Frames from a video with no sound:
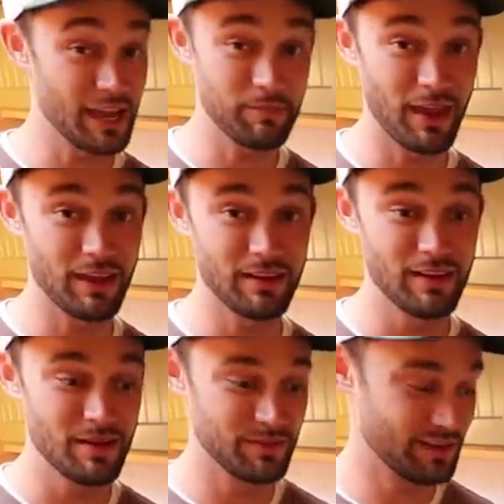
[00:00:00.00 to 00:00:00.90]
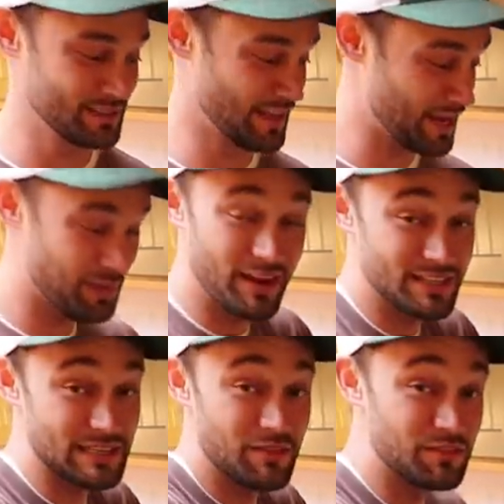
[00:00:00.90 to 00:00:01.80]
egg pan, because the egg pan
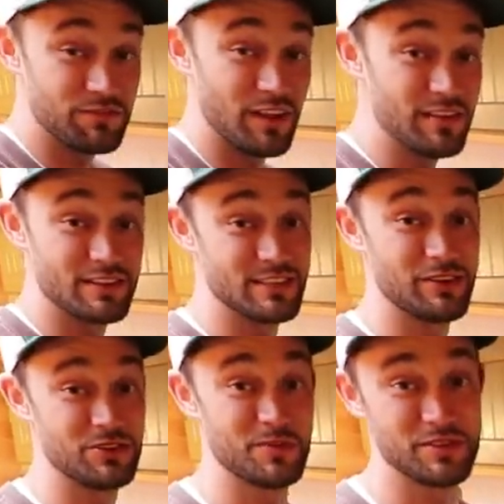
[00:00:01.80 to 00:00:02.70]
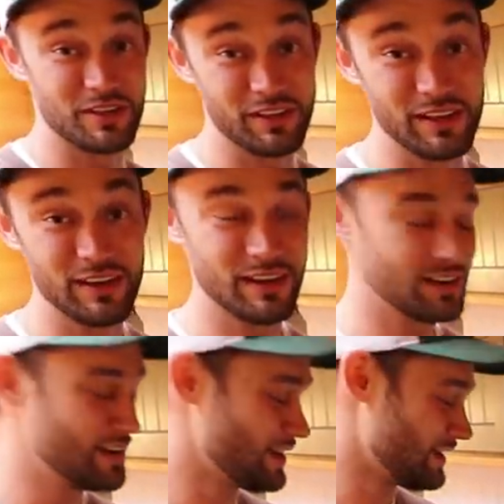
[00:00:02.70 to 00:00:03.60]
doesn't even fit in the sink you're supposed to clean it in.